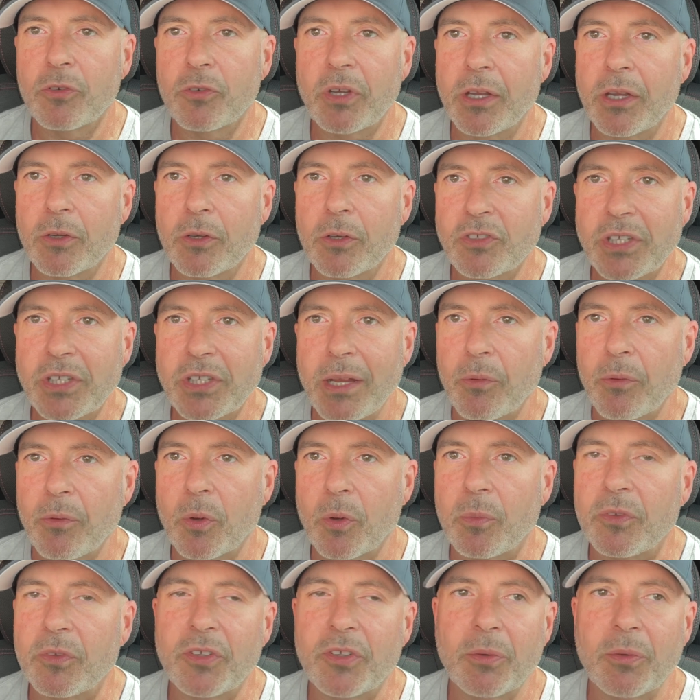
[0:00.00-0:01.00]
interstate
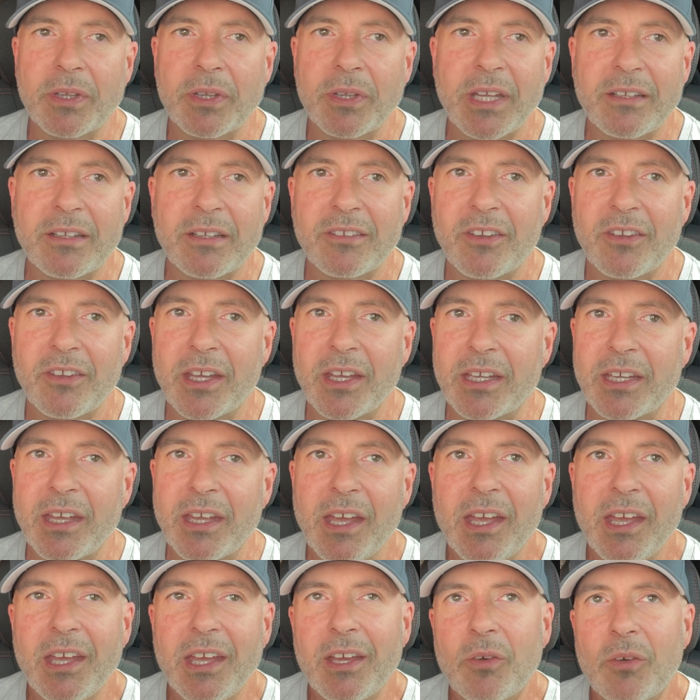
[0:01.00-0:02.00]
room and see what that's like.
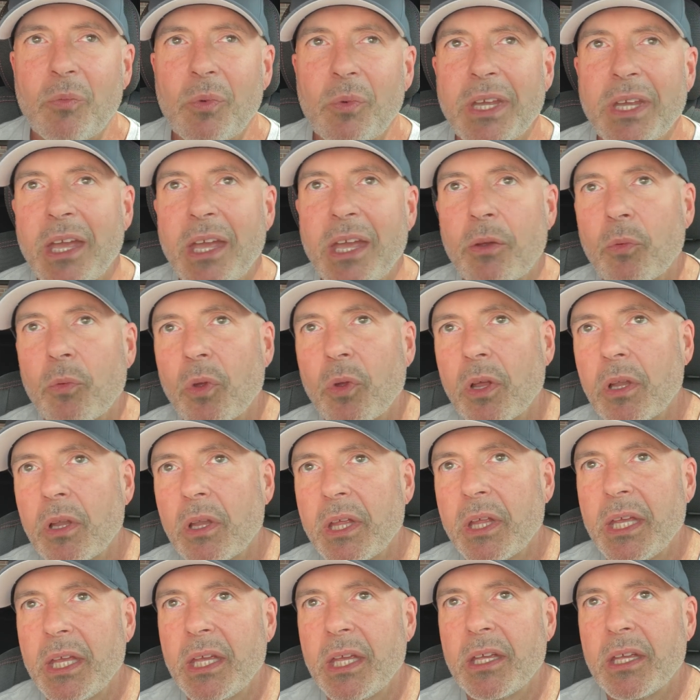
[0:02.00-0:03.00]
We can't
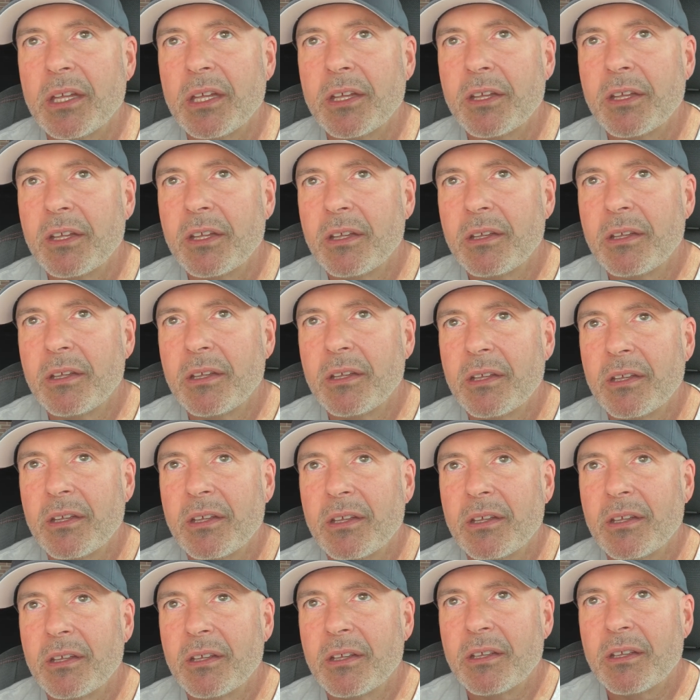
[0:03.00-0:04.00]
really,
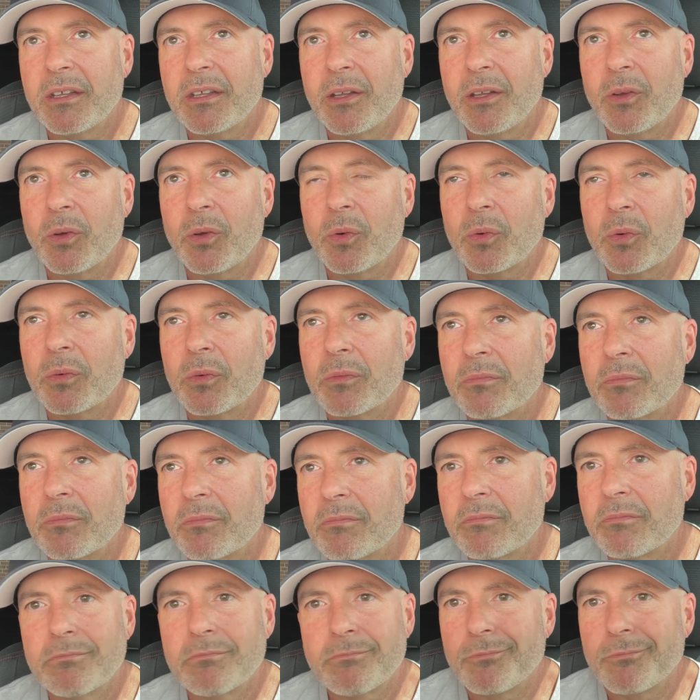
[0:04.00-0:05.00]
you know,
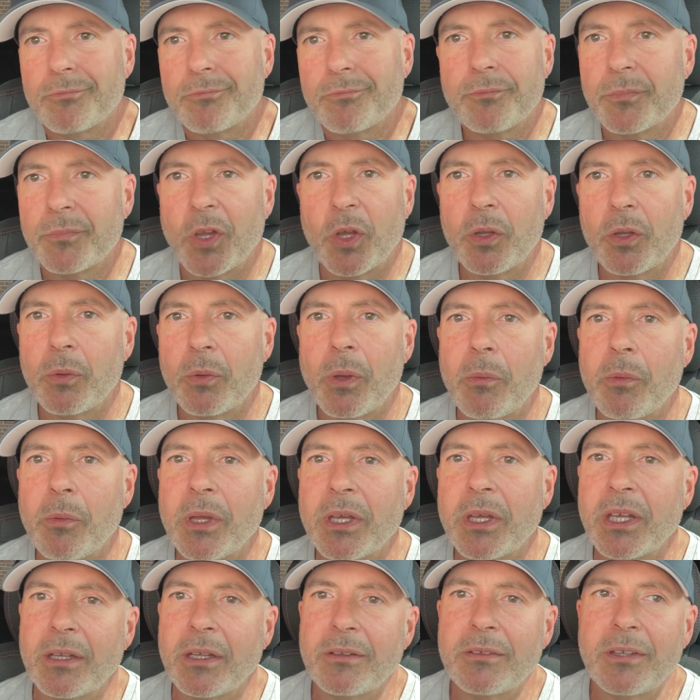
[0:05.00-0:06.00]
the only way we
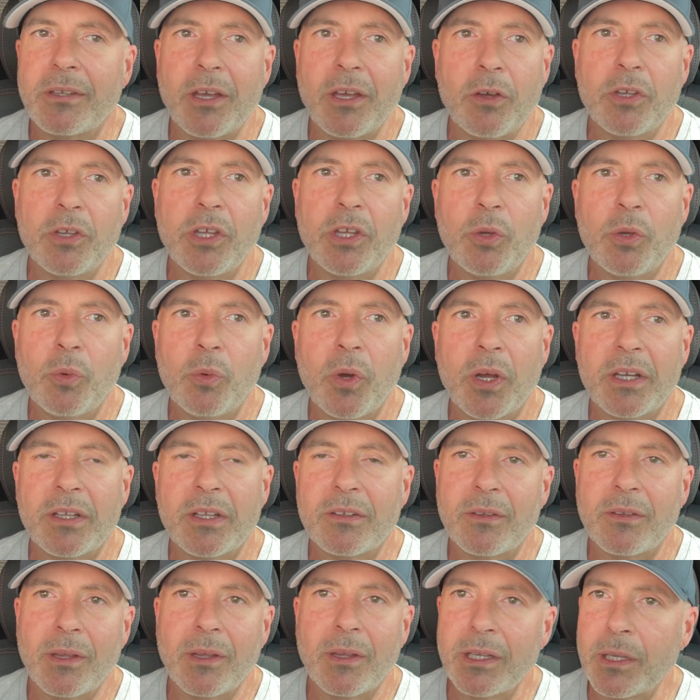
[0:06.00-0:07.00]
can tell you what
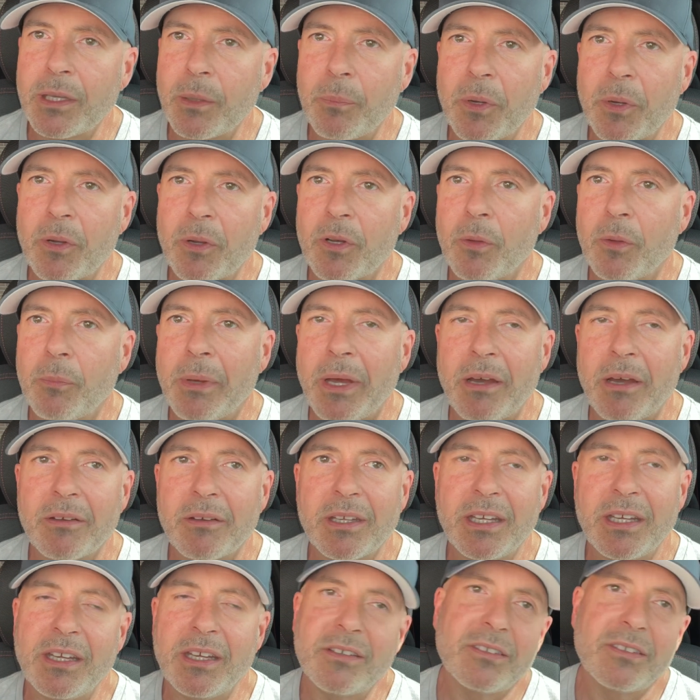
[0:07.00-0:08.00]
it's like compared to a
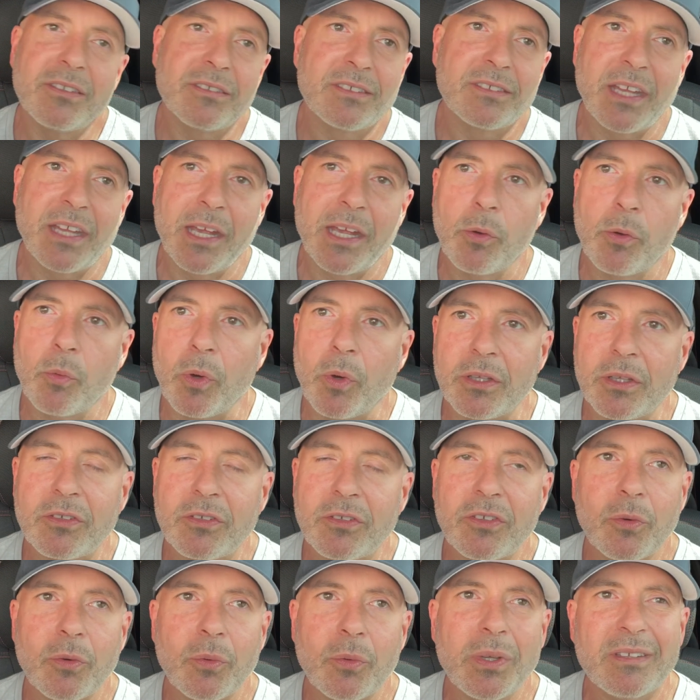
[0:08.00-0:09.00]
balcony is to stay in one.
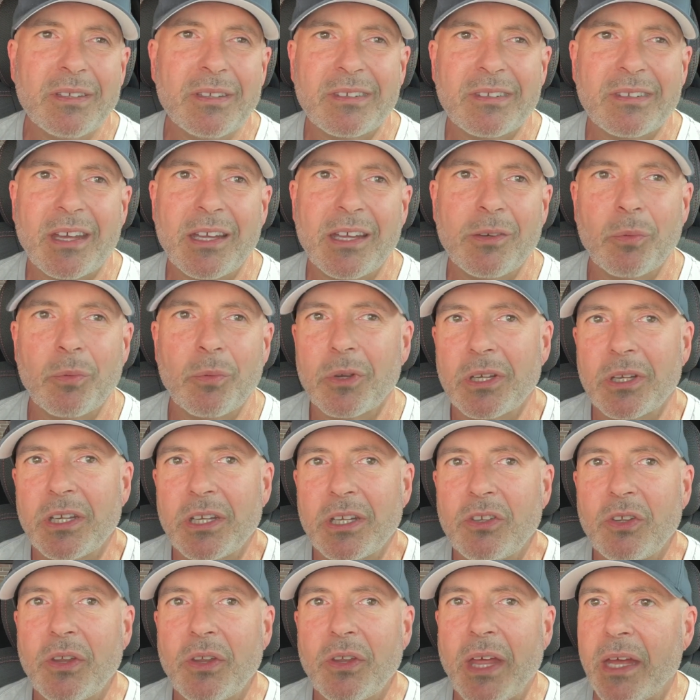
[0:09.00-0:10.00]
So we decided we're gonna
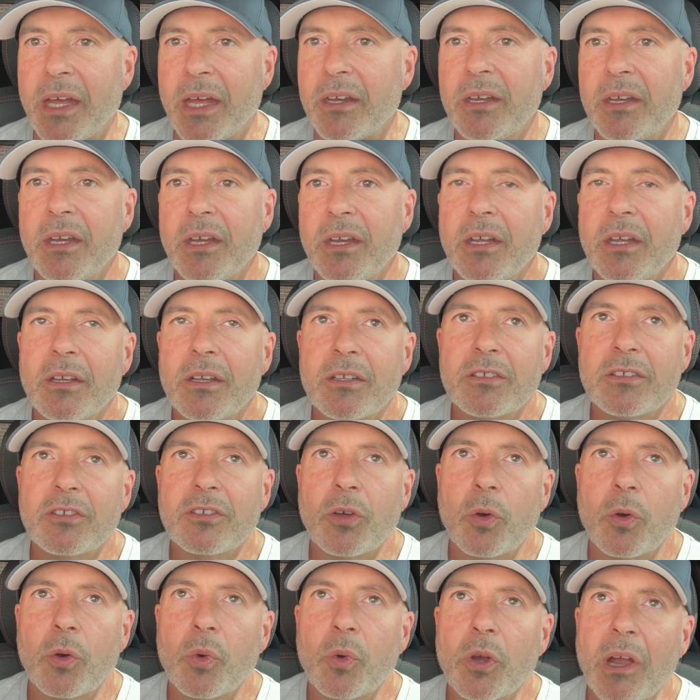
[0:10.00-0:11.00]
do that.
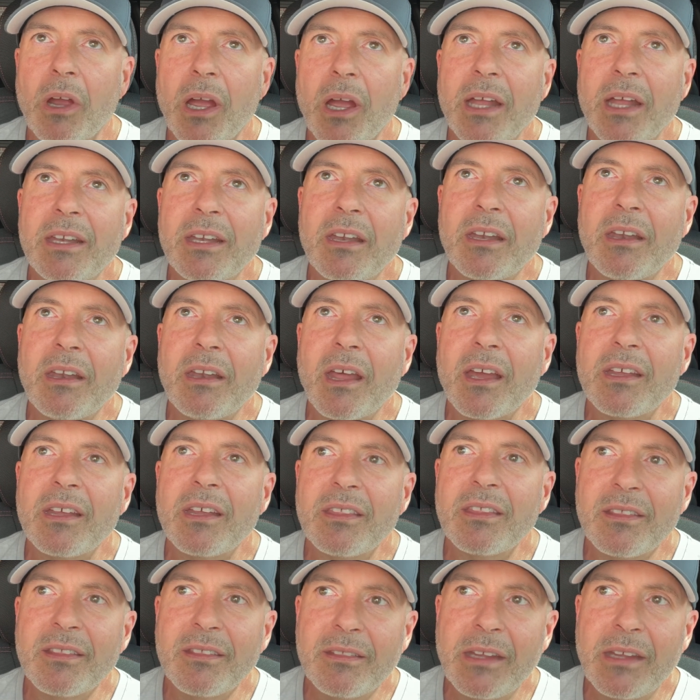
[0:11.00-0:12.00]
So we're on the
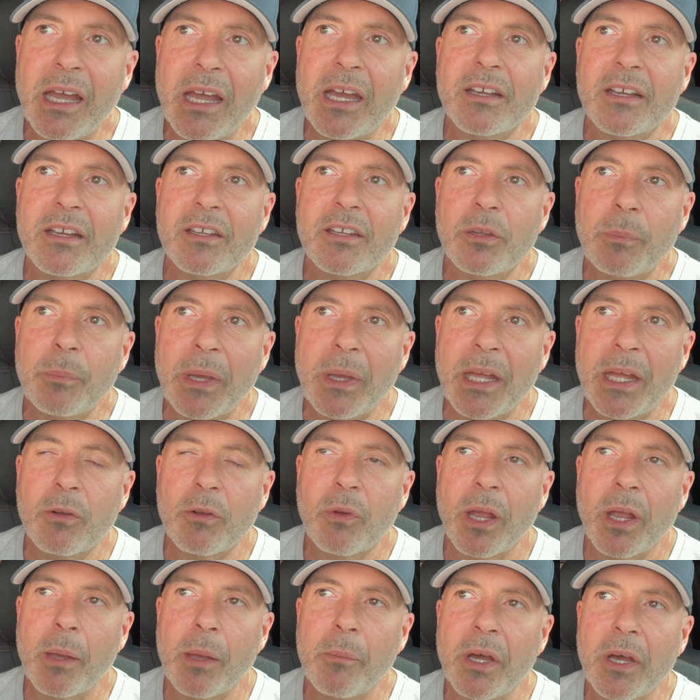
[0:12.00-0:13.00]
9th deck of the
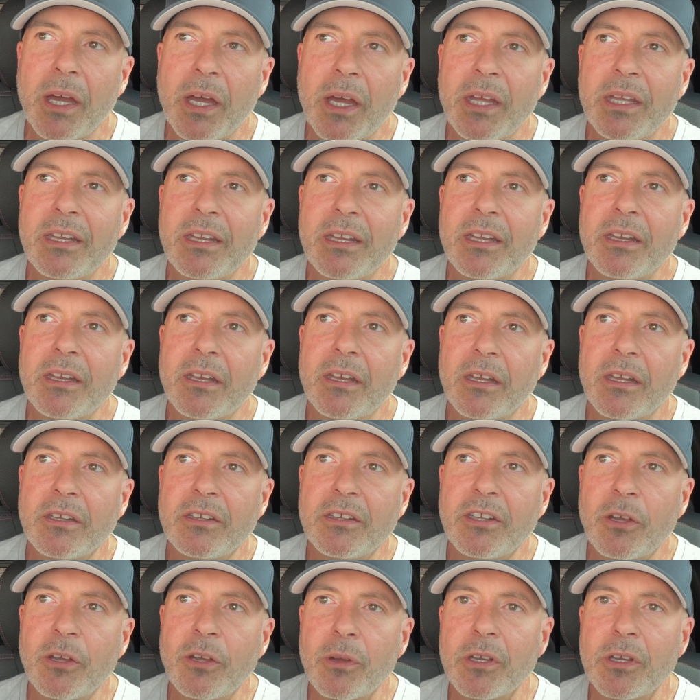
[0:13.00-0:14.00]
panorama in an
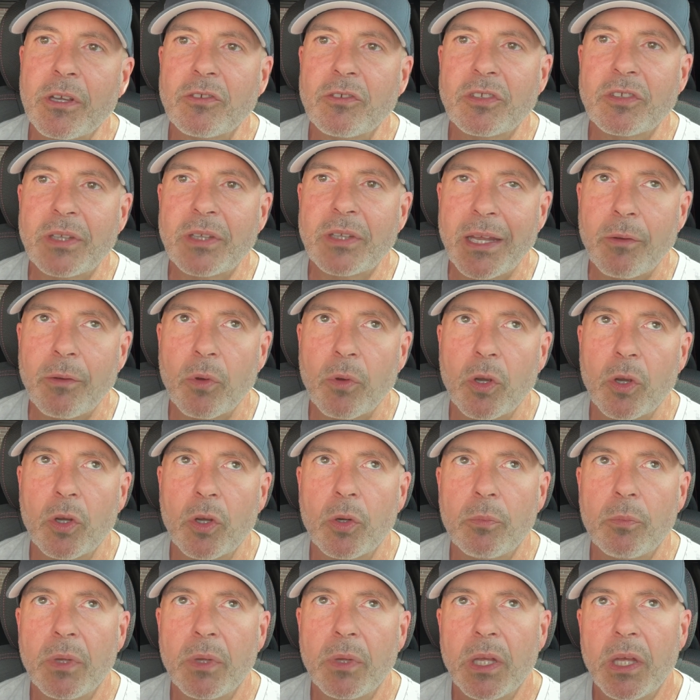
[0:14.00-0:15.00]
interior
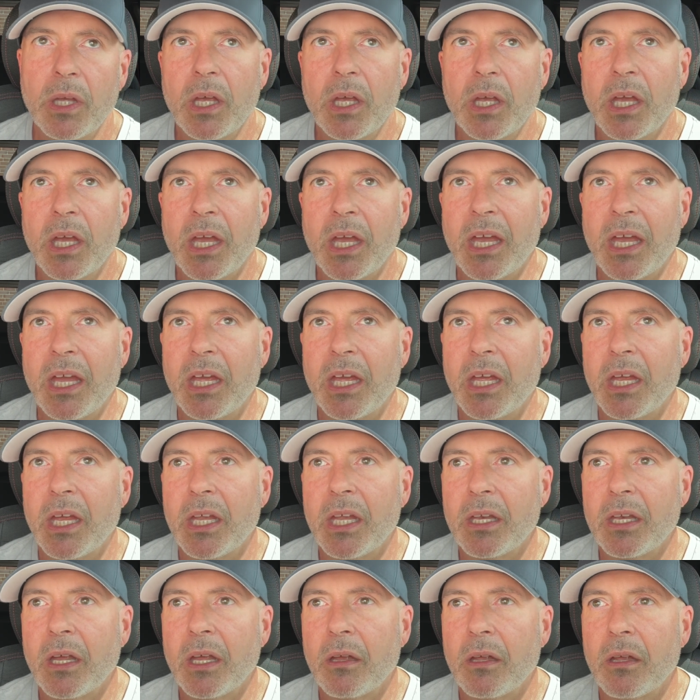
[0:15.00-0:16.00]
stateroom
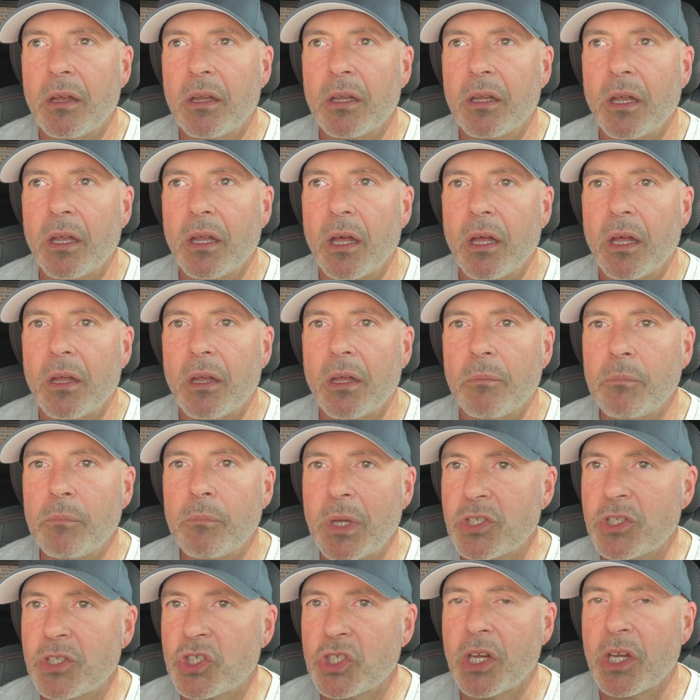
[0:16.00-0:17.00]
and
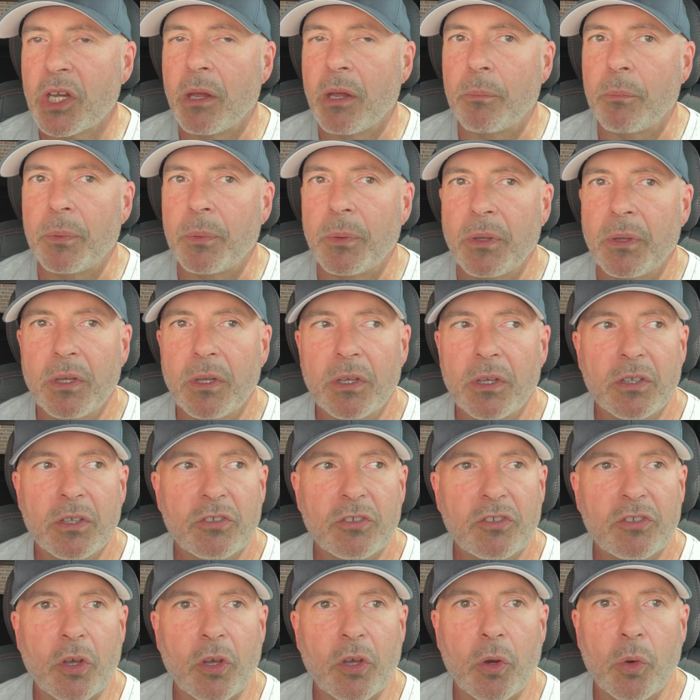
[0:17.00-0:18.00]
midship.
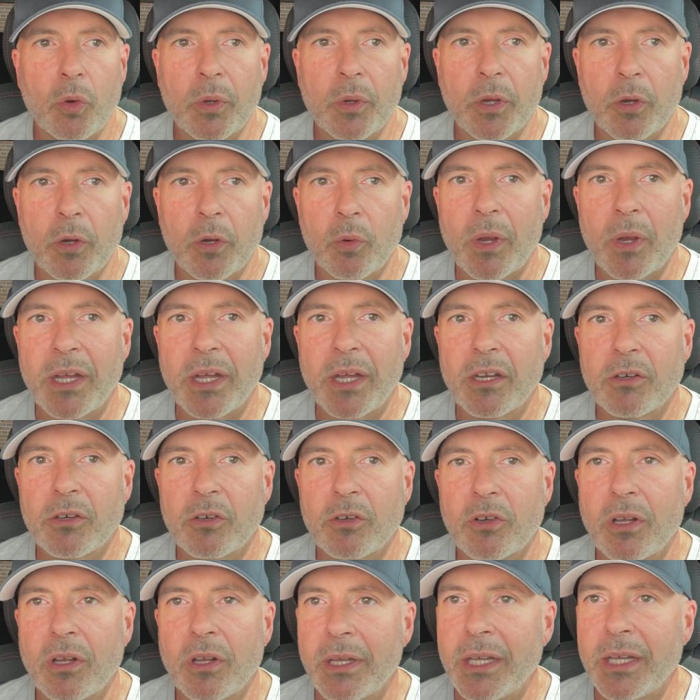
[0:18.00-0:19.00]
So we're right under
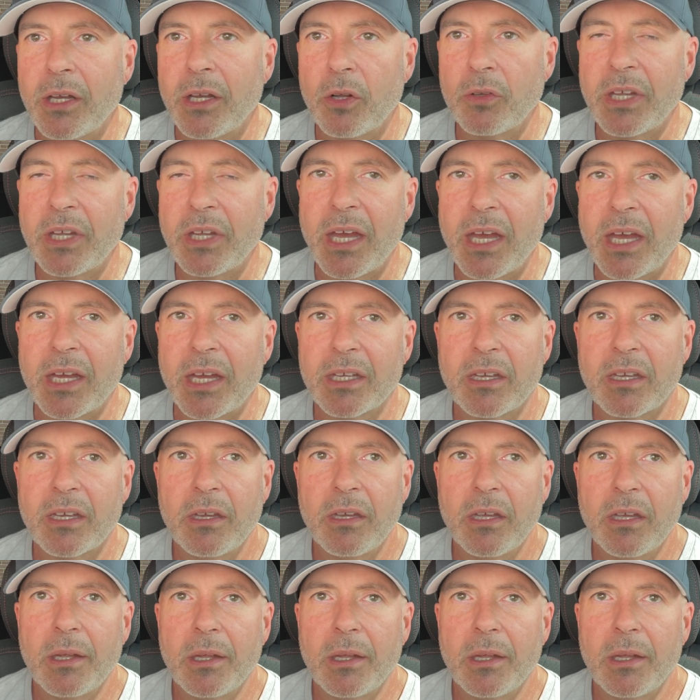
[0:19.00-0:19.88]
the Lido deck.